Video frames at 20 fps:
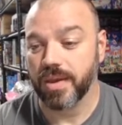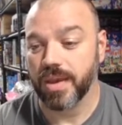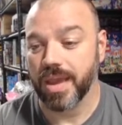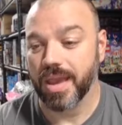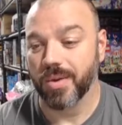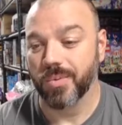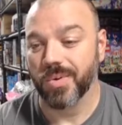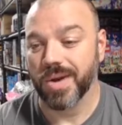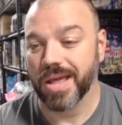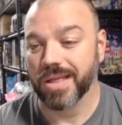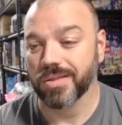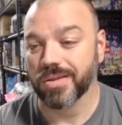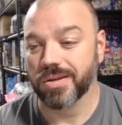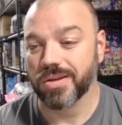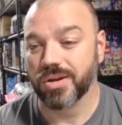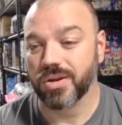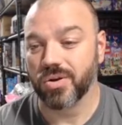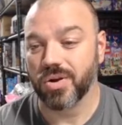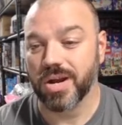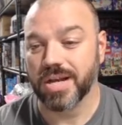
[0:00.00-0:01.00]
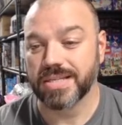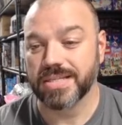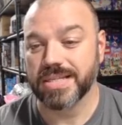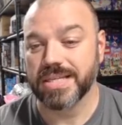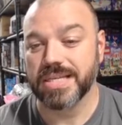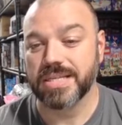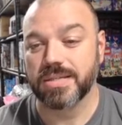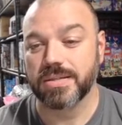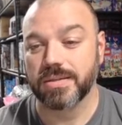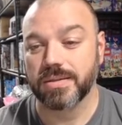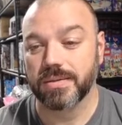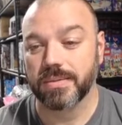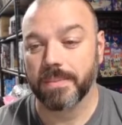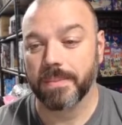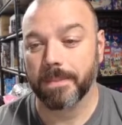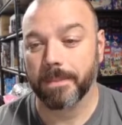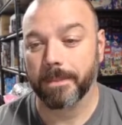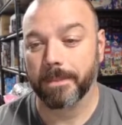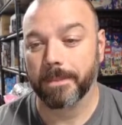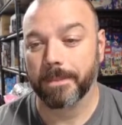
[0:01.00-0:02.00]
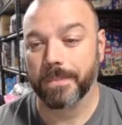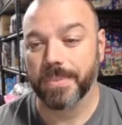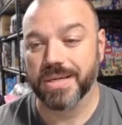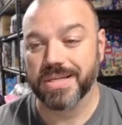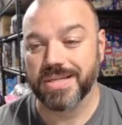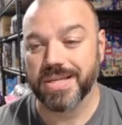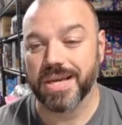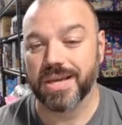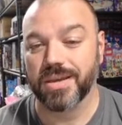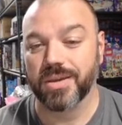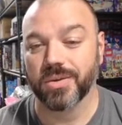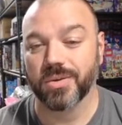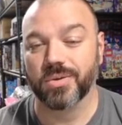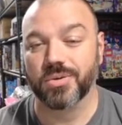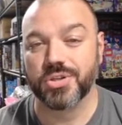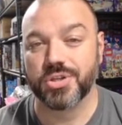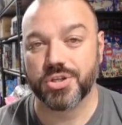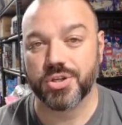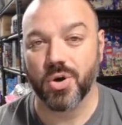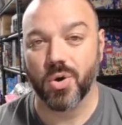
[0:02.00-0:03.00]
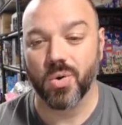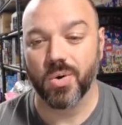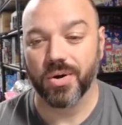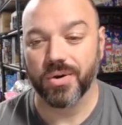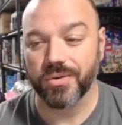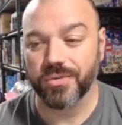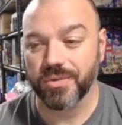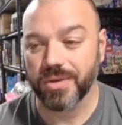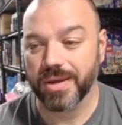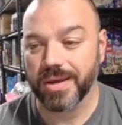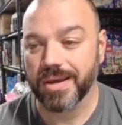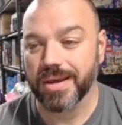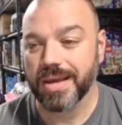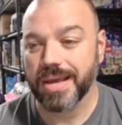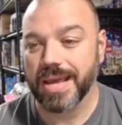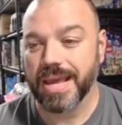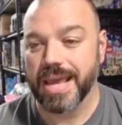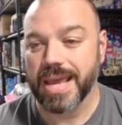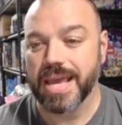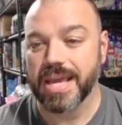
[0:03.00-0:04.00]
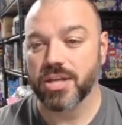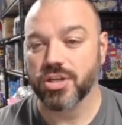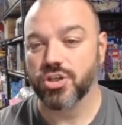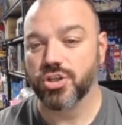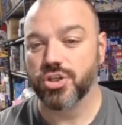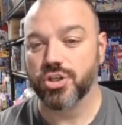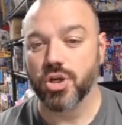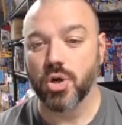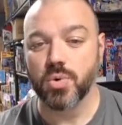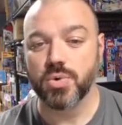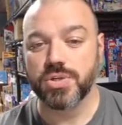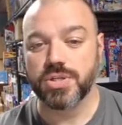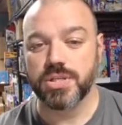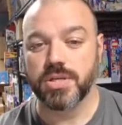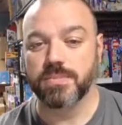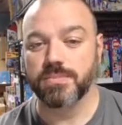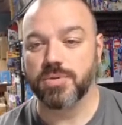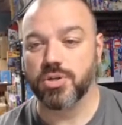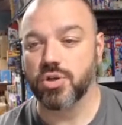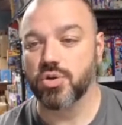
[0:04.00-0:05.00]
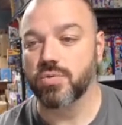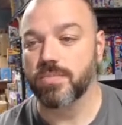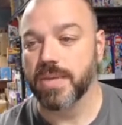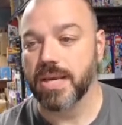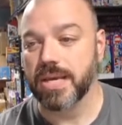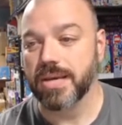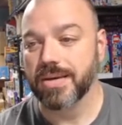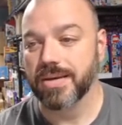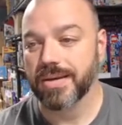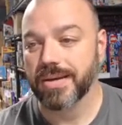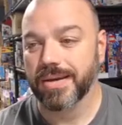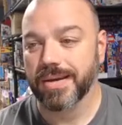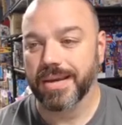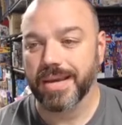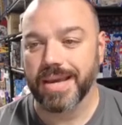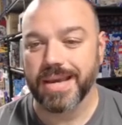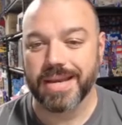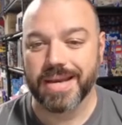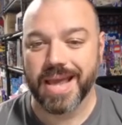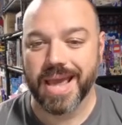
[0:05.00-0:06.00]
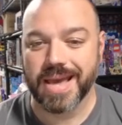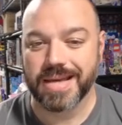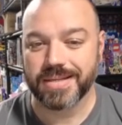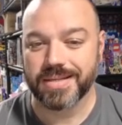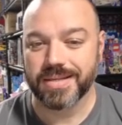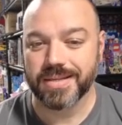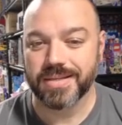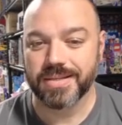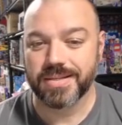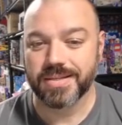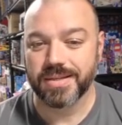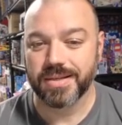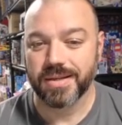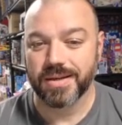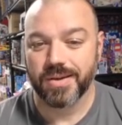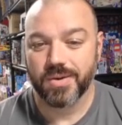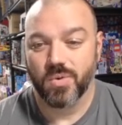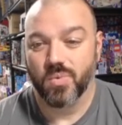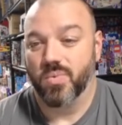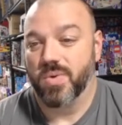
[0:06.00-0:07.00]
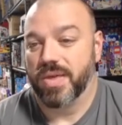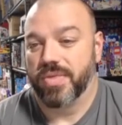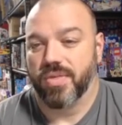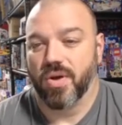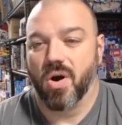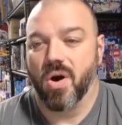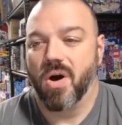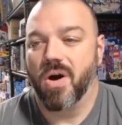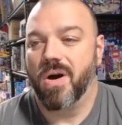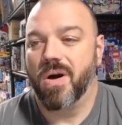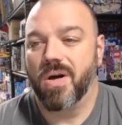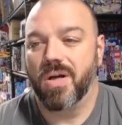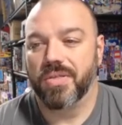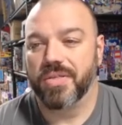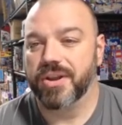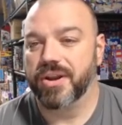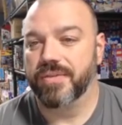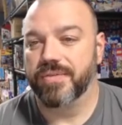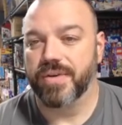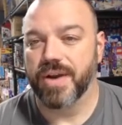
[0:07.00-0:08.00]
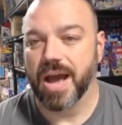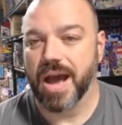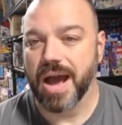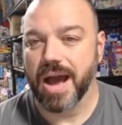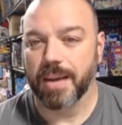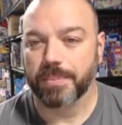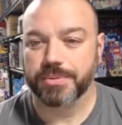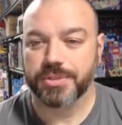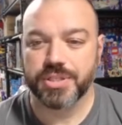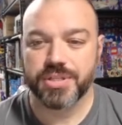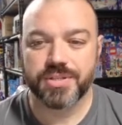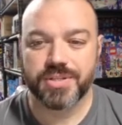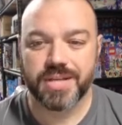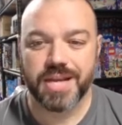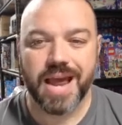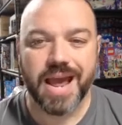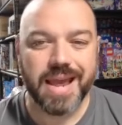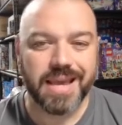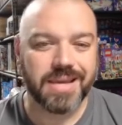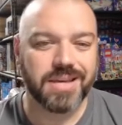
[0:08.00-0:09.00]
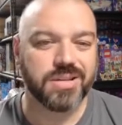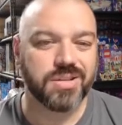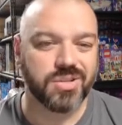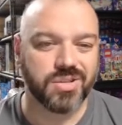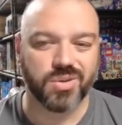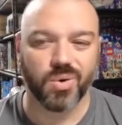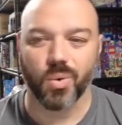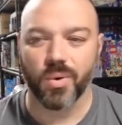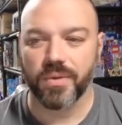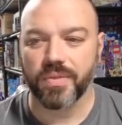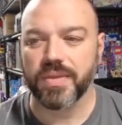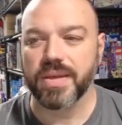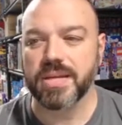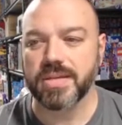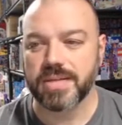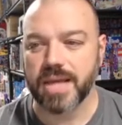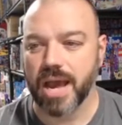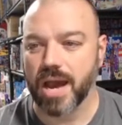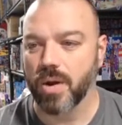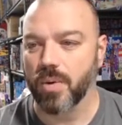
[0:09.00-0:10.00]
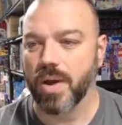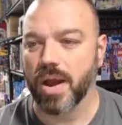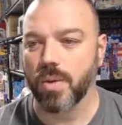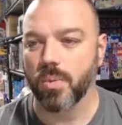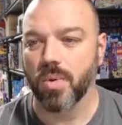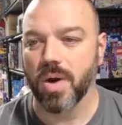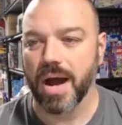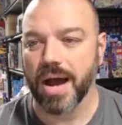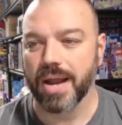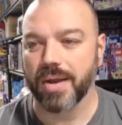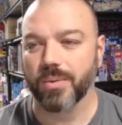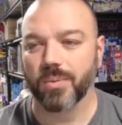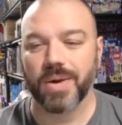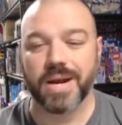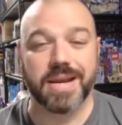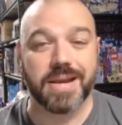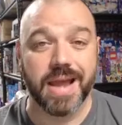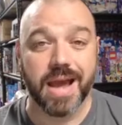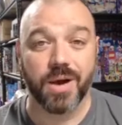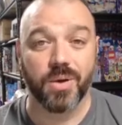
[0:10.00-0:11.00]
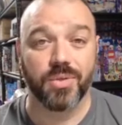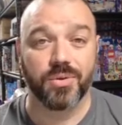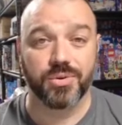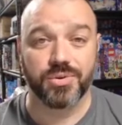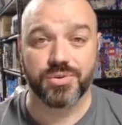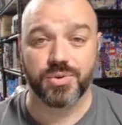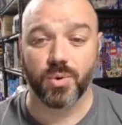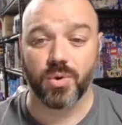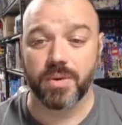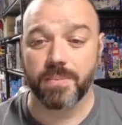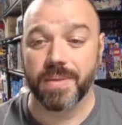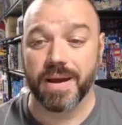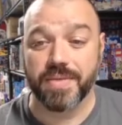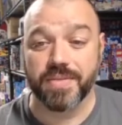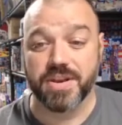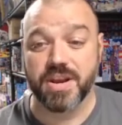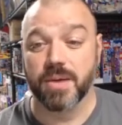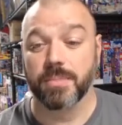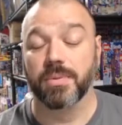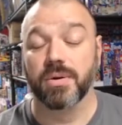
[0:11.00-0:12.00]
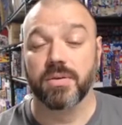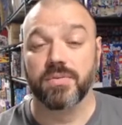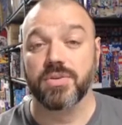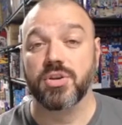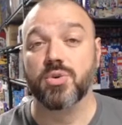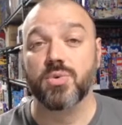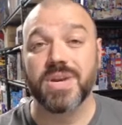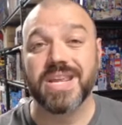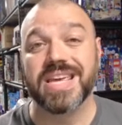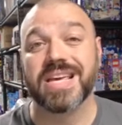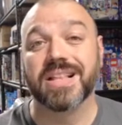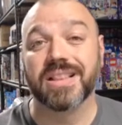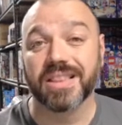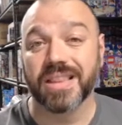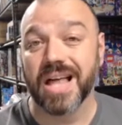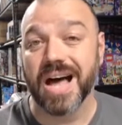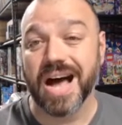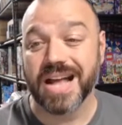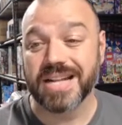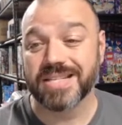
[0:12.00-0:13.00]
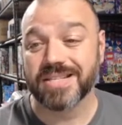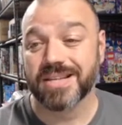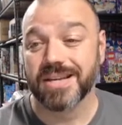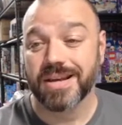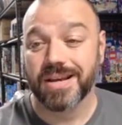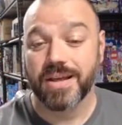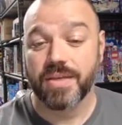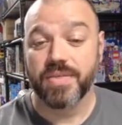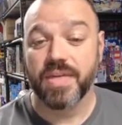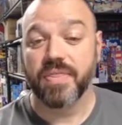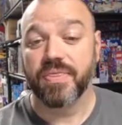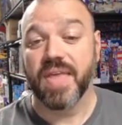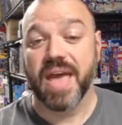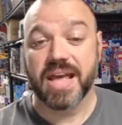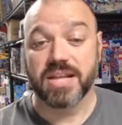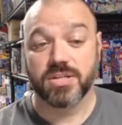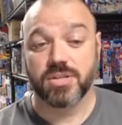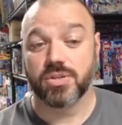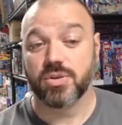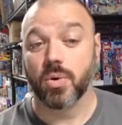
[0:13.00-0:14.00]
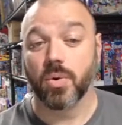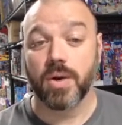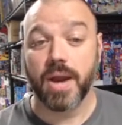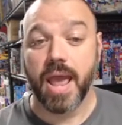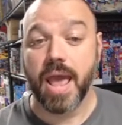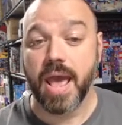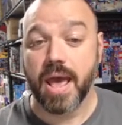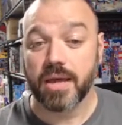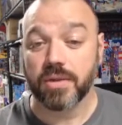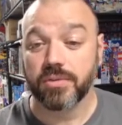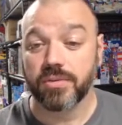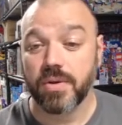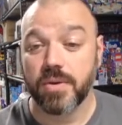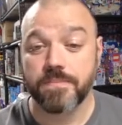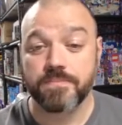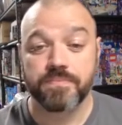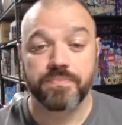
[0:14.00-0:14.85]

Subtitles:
And when I look across these particular stores, it shows them to me, in essence, with all the different options. And I can sort these how I want. Right now, they're sorted by the number of unique lots that that store has.